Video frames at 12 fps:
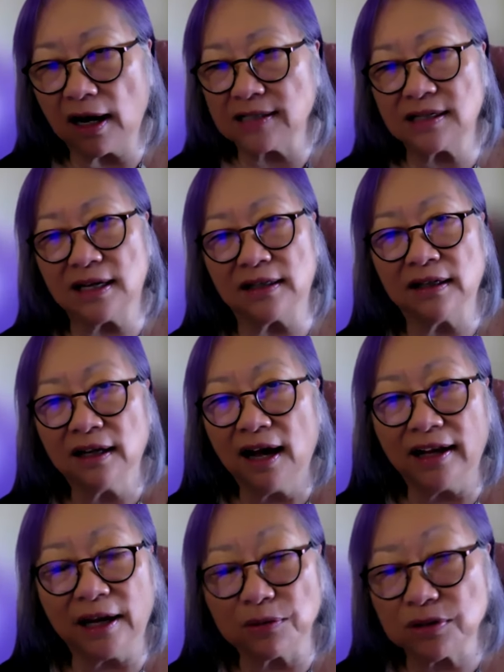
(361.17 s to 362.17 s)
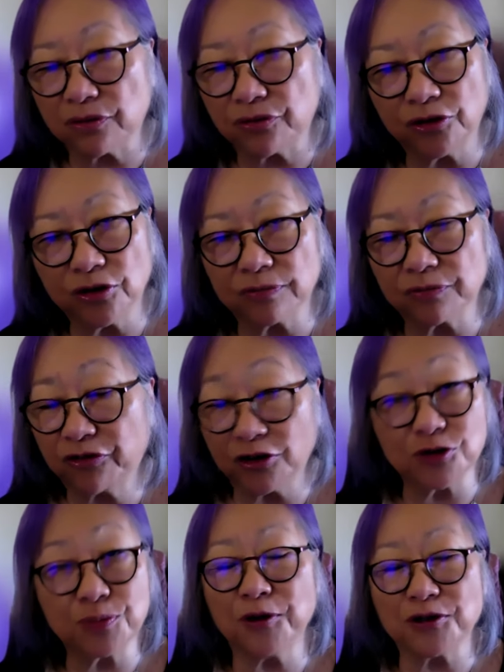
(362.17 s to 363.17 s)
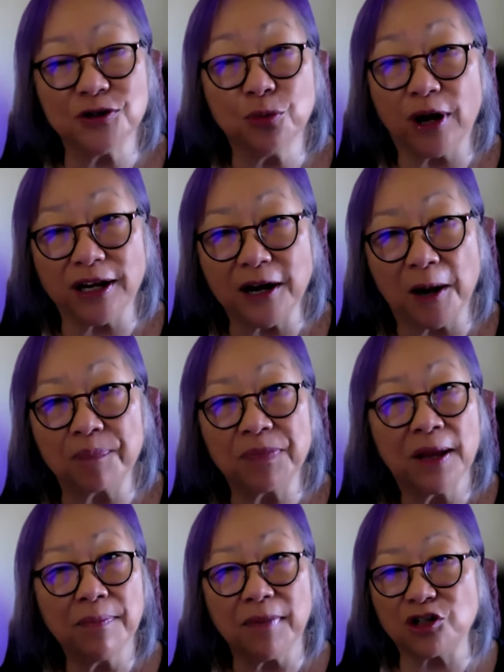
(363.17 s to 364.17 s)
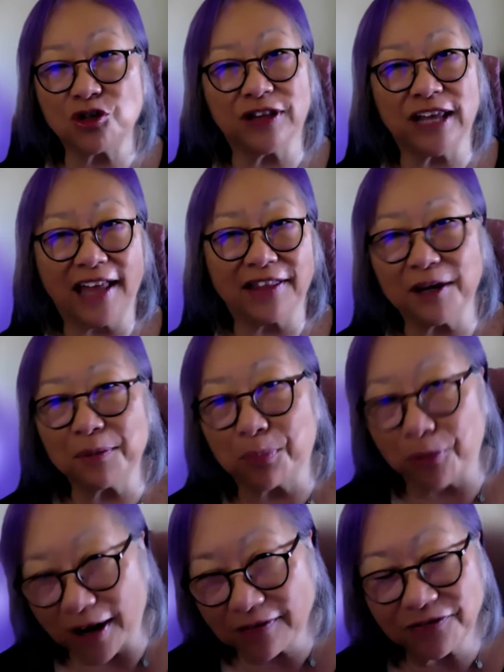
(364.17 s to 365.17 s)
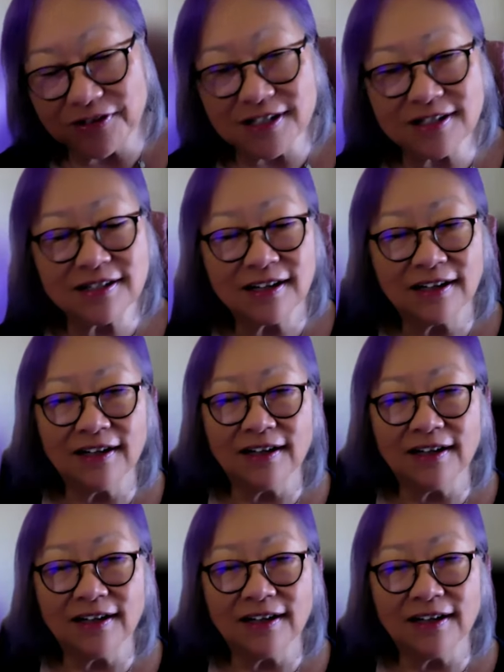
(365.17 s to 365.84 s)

I said, and I was the first person to wake up, make sure they had their breakfast,